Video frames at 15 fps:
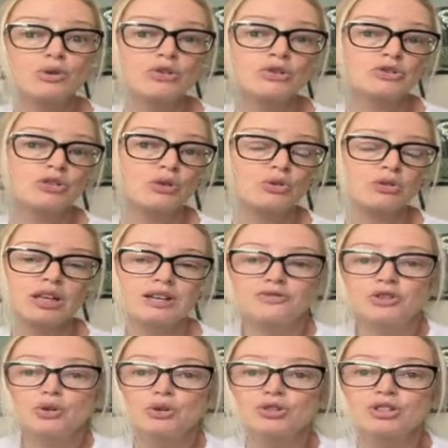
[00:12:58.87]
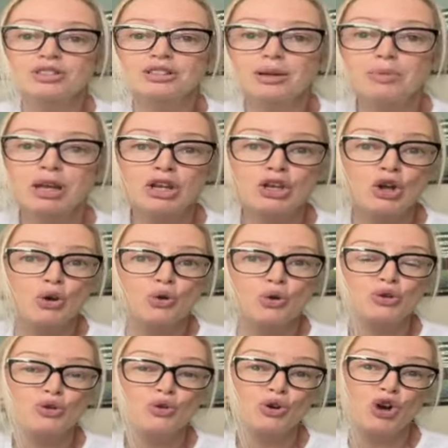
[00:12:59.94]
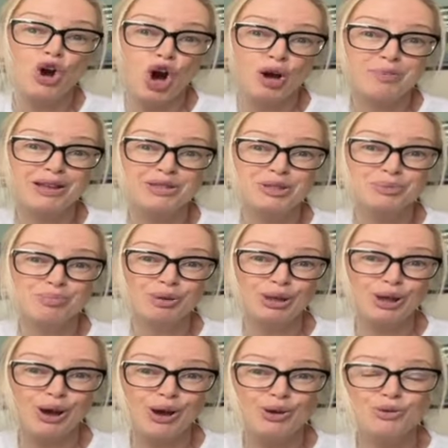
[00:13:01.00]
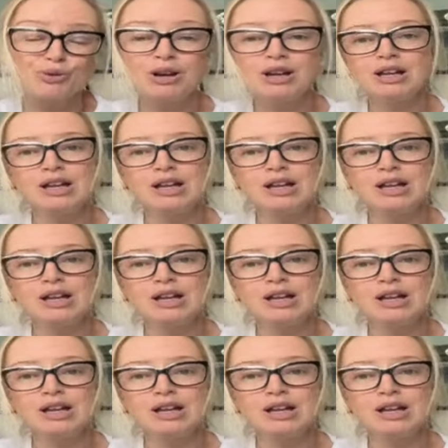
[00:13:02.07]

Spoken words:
So if you could just let me know your comments below,